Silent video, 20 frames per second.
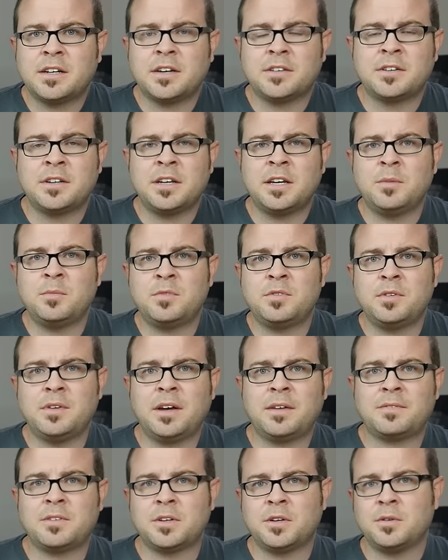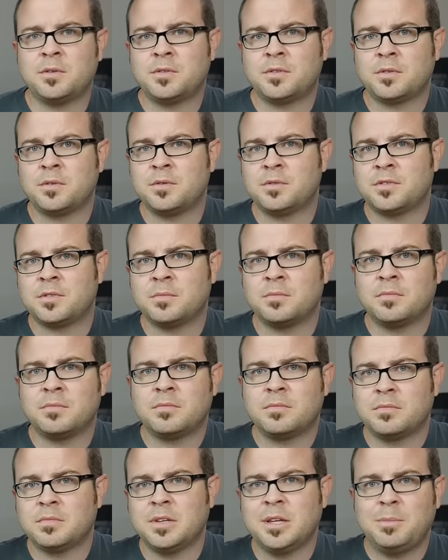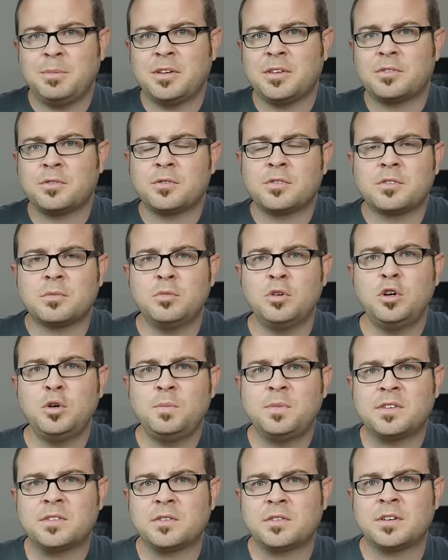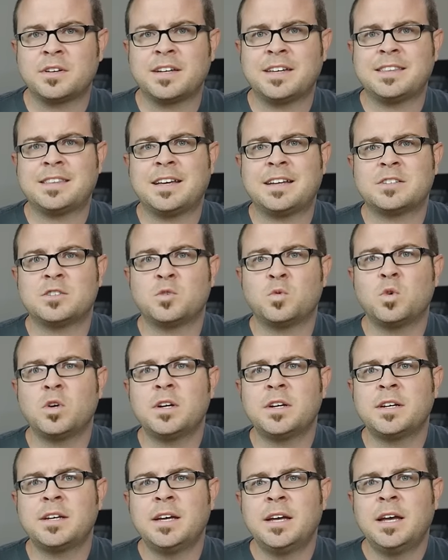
Other games you have to go through some, leaping through some hoops in order to get that to work.